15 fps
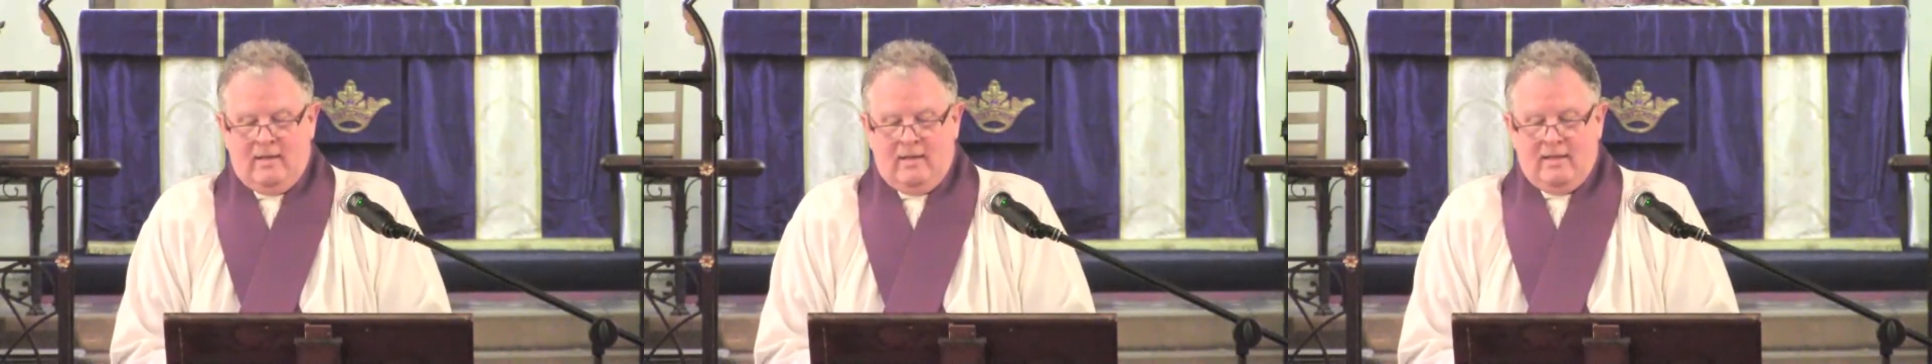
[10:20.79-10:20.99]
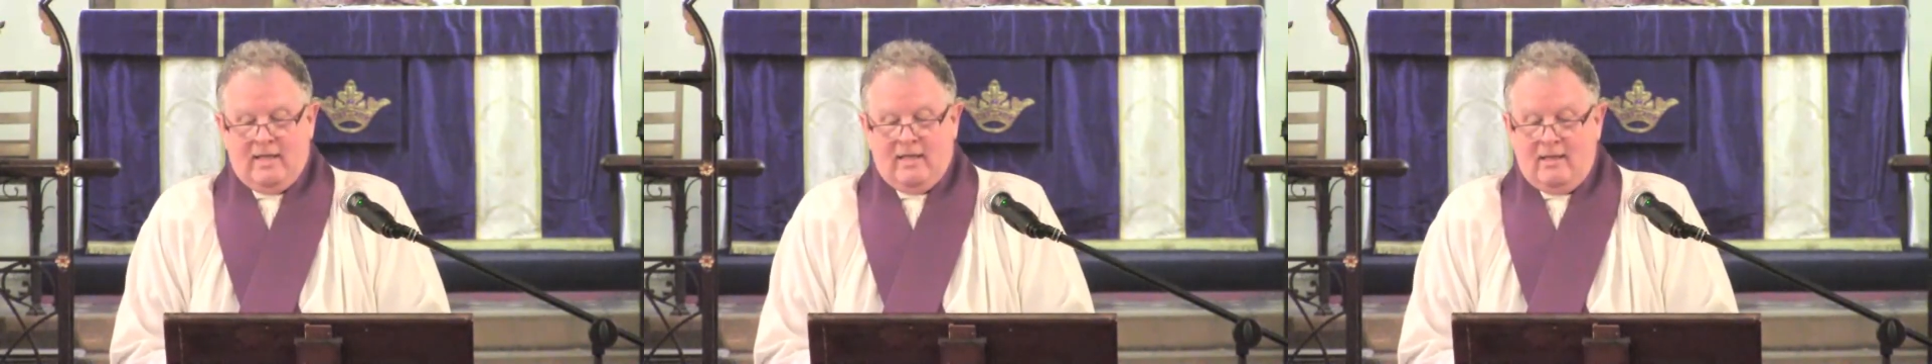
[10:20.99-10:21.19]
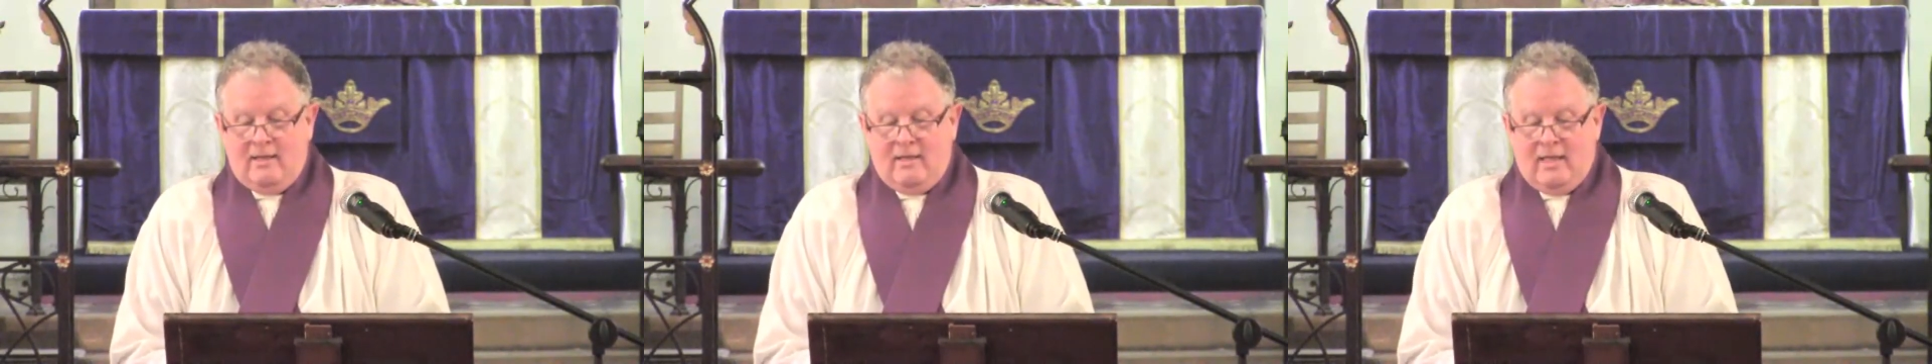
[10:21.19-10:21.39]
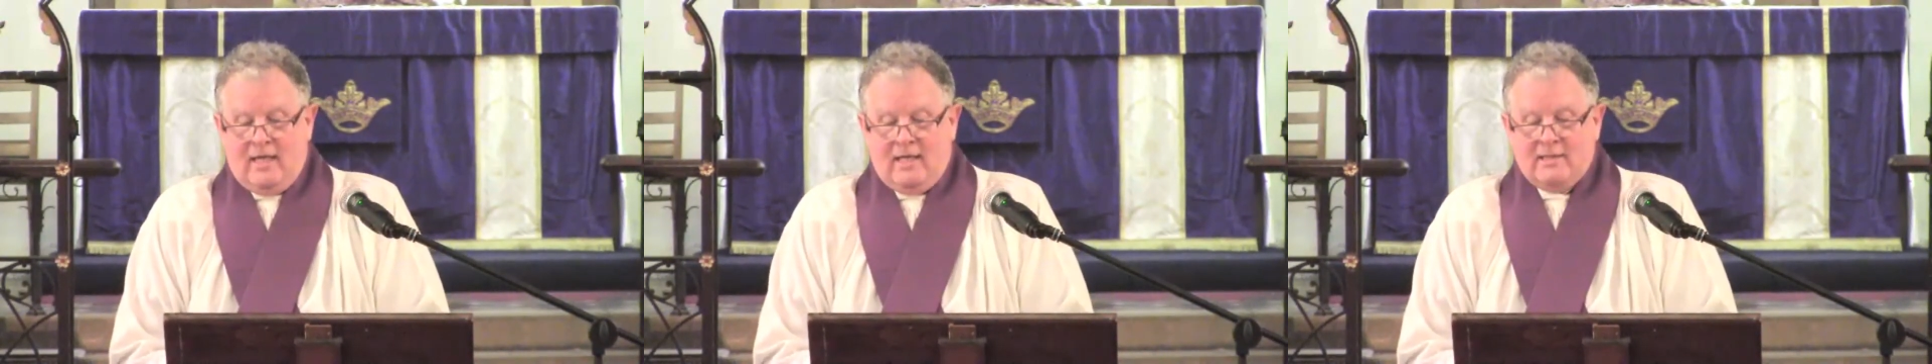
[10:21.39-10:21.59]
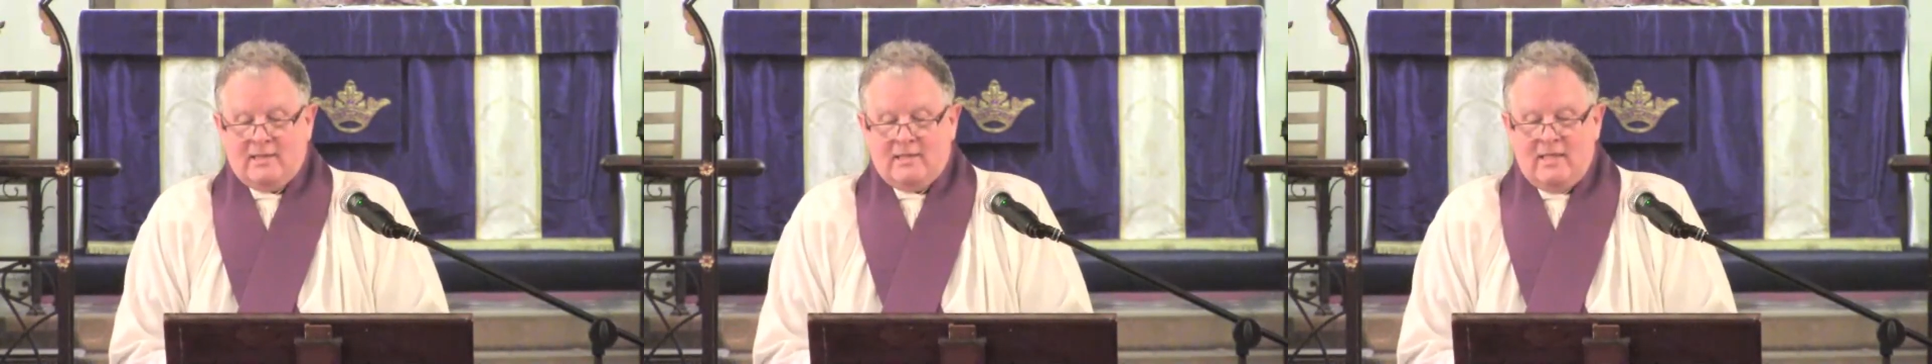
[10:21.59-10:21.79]
that in the
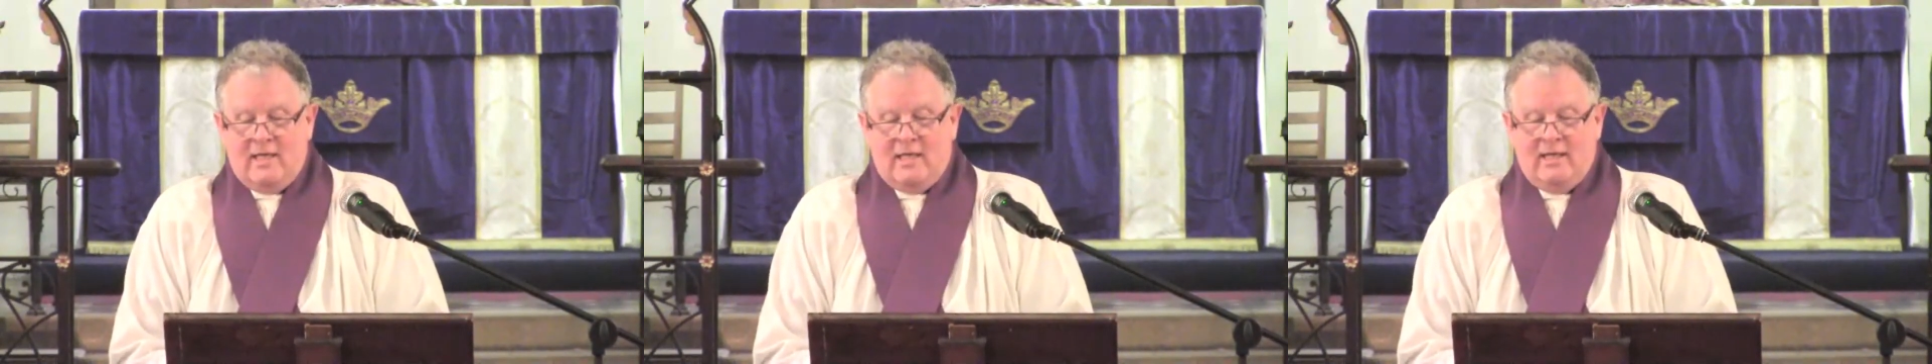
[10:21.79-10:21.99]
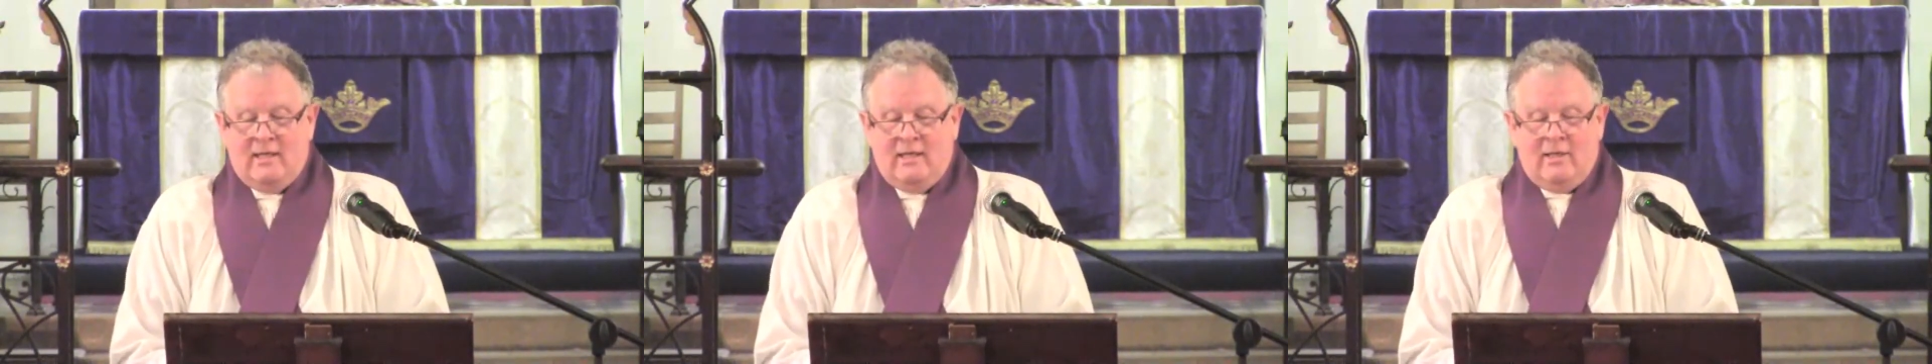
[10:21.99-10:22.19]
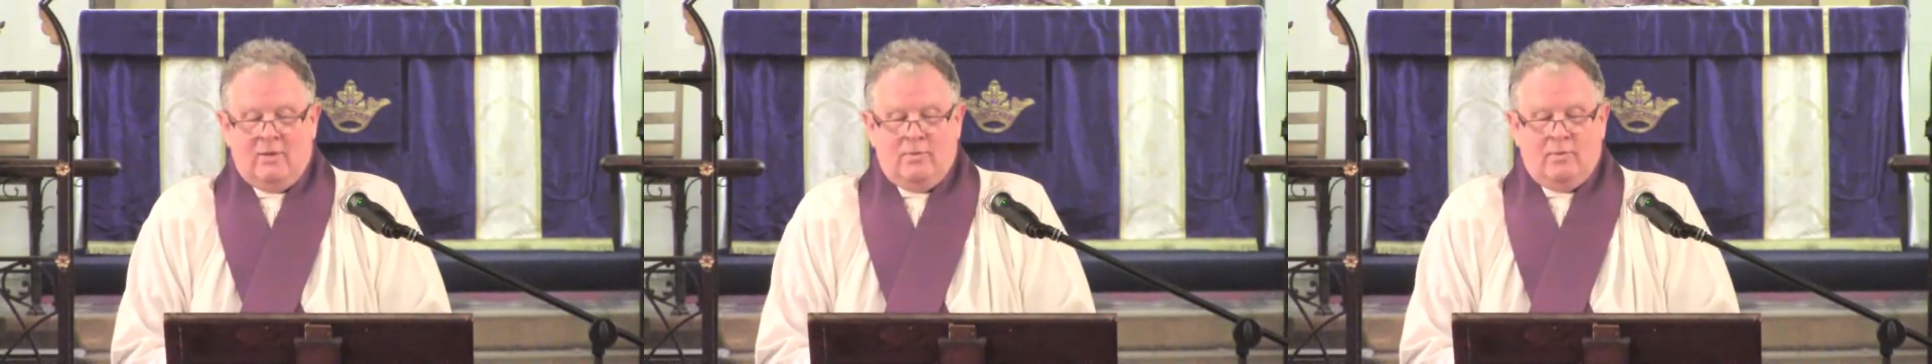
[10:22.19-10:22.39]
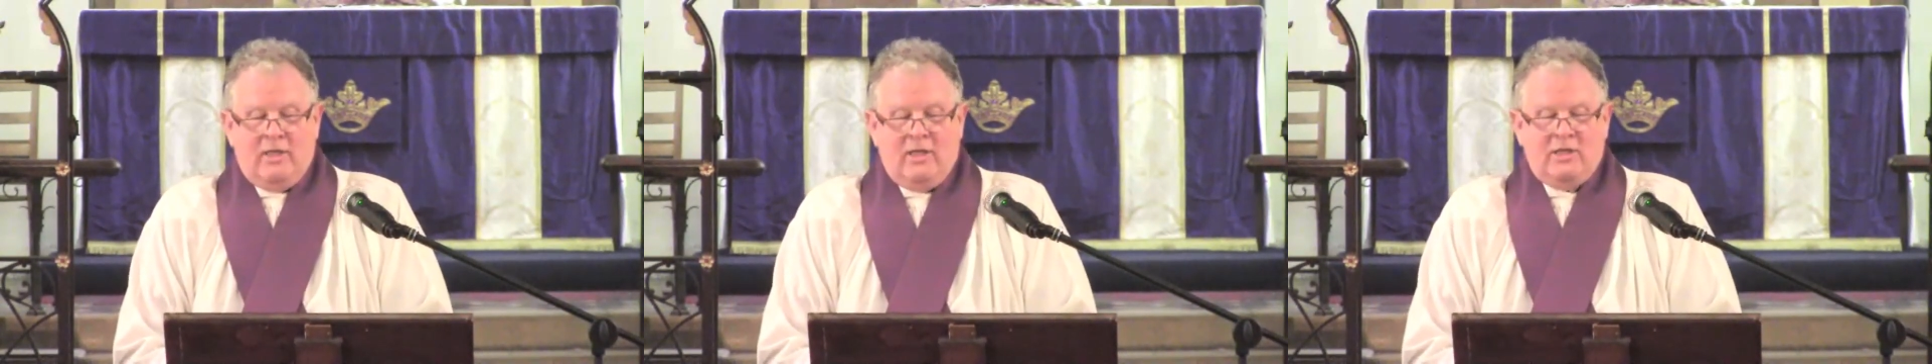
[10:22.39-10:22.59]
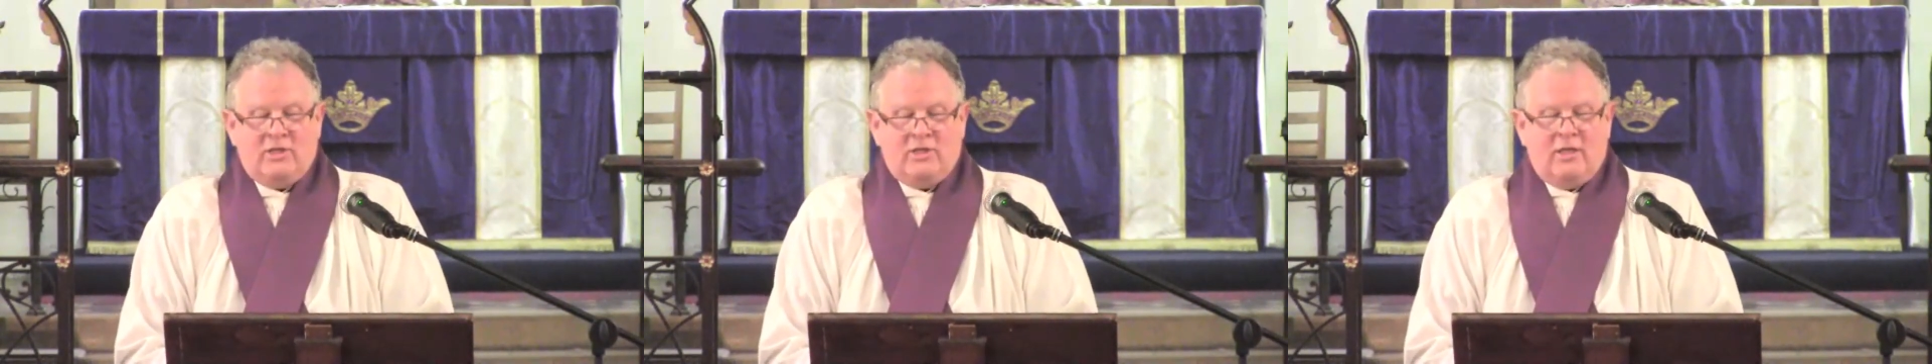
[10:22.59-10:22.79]
last day, when
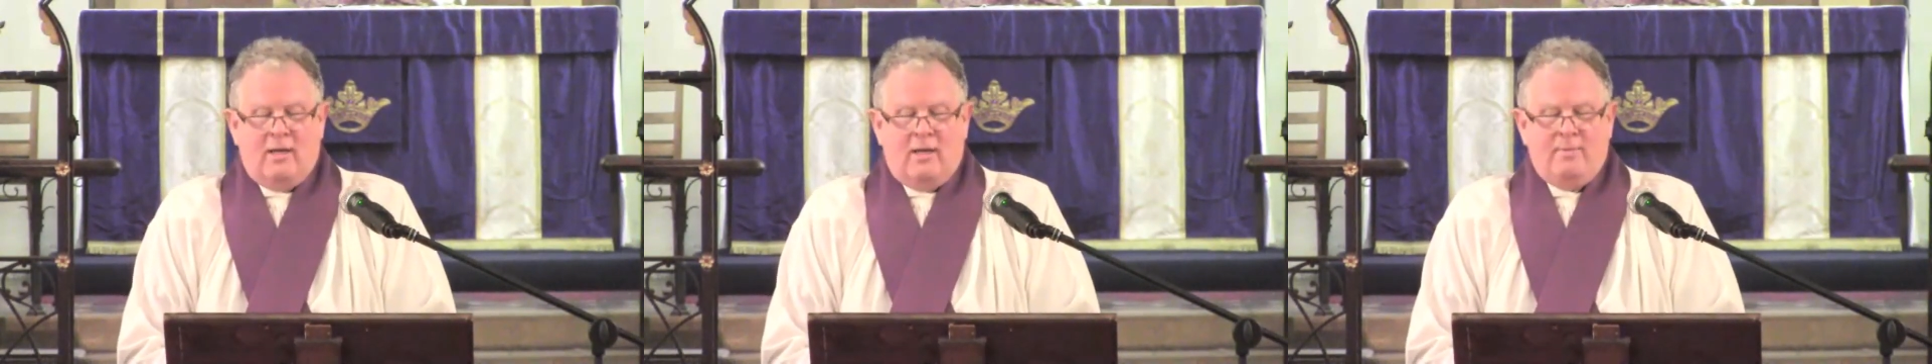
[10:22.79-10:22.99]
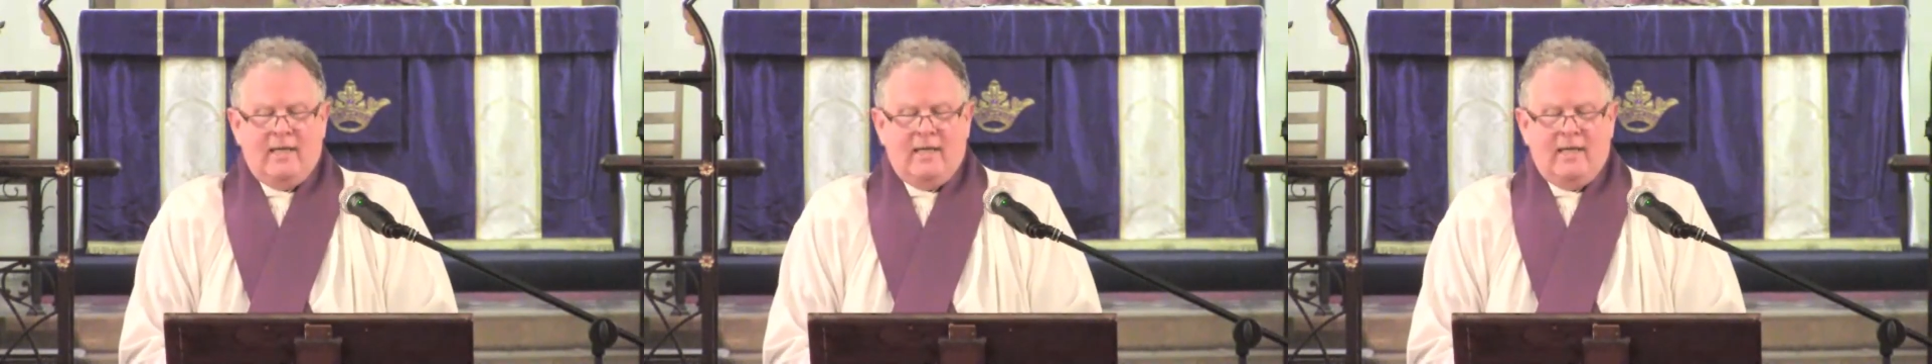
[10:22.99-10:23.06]
he shall come